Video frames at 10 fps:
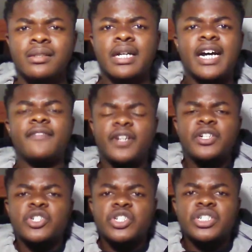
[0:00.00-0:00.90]
I've
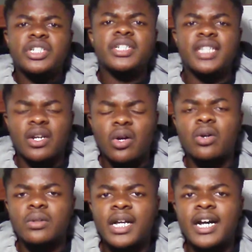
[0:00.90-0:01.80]
understood that
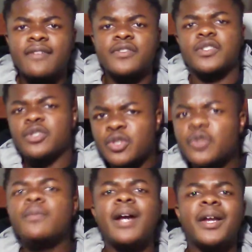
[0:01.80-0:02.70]
all lives
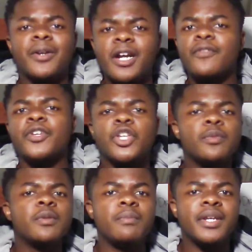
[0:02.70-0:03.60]
do matter. Every
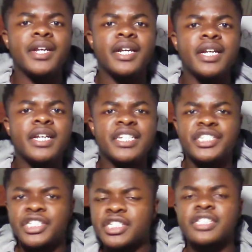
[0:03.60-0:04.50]
human being is
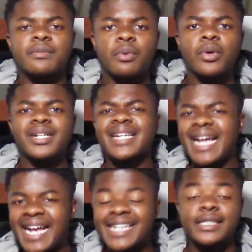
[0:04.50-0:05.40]
just as important
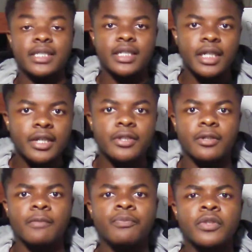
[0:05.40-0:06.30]
as the other.